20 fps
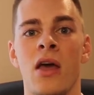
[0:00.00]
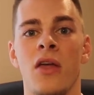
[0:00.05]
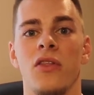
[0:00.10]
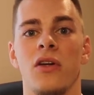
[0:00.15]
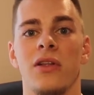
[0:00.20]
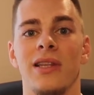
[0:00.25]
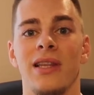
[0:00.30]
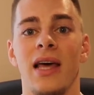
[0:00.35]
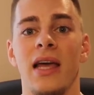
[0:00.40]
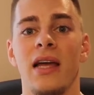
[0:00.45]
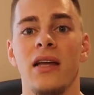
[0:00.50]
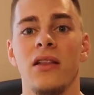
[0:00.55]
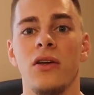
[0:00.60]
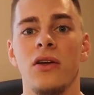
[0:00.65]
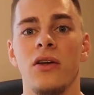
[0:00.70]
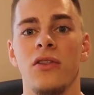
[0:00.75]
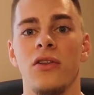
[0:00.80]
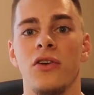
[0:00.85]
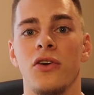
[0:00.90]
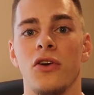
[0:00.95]
The
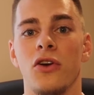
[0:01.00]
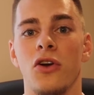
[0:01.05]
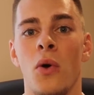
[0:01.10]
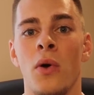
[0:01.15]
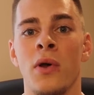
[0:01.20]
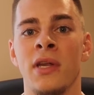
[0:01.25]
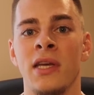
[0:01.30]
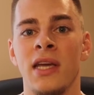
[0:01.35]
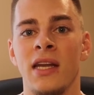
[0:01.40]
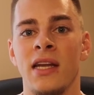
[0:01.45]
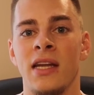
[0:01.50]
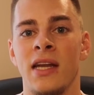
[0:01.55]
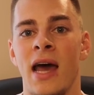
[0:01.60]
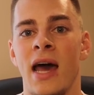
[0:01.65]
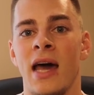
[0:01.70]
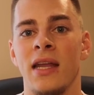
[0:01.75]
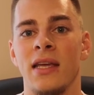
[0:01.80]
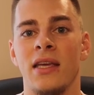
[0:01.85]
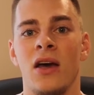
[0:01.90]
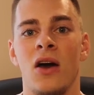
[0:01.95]
likelihood that you're going to get an
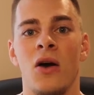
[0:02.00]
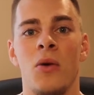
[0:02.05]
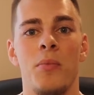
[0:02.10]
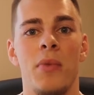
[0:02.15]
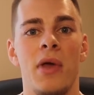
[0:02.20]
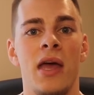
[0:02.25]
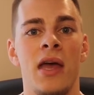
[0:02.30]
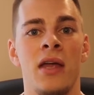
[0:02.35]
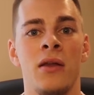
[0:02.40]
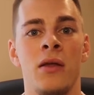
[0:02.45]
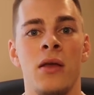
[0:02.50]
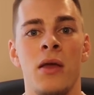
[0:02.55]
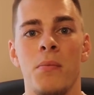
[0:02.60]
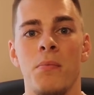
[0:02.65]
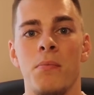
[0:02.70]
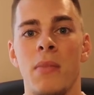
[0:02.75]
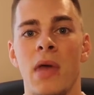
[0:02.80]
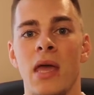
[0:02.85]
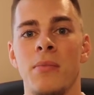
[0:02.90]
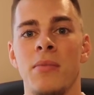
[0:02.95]
ad account ban,
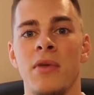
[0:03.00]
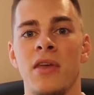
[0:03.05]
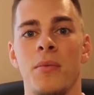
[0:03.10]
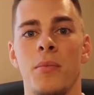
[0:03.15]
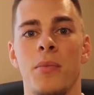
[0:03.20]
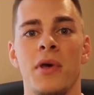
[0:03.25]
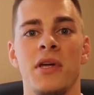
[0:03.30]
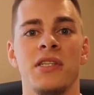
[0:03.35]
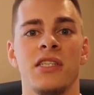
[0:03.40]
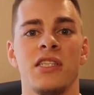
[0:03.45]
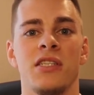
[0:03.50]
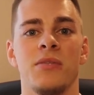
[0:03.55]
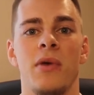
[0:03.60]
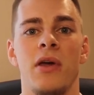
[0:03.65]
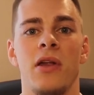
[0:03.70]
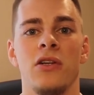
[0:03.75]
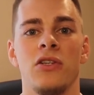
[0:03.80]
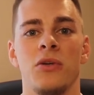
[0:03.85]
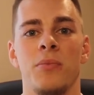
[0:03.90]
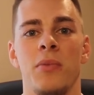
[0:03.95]
maybe a business
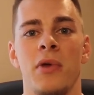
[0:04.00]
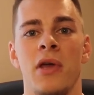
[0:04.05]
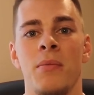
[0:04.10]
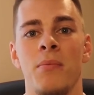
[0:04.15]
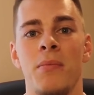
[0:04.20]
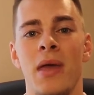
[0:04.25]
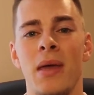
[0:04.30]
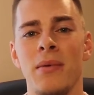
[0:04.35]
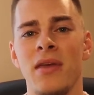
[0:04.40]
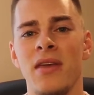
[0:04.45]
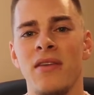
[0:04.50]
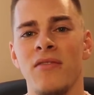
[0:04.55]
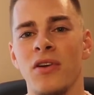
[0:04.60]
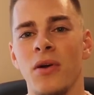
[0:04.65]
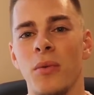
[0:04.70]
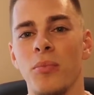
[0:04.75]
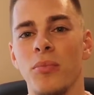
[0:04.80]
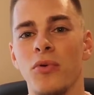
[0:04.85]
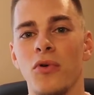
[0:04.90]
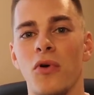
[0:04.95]
manager ban, maybe even
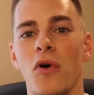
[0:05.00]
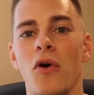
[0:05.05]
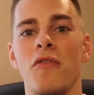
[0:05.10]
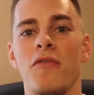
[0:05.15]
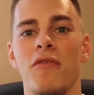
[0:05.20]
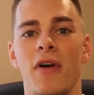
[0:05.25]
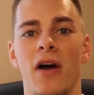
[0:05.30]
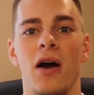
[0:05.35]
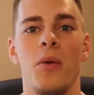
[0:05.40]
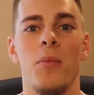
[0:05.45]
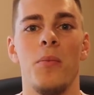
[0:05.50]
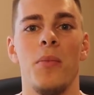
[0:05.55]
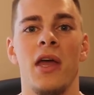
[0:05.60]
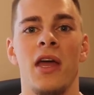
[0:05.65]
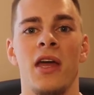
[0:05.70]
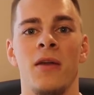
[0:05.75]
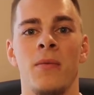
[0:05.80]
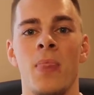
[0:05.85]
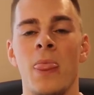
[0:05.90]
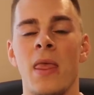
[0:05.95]
a profile
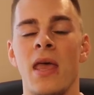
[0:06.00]
ban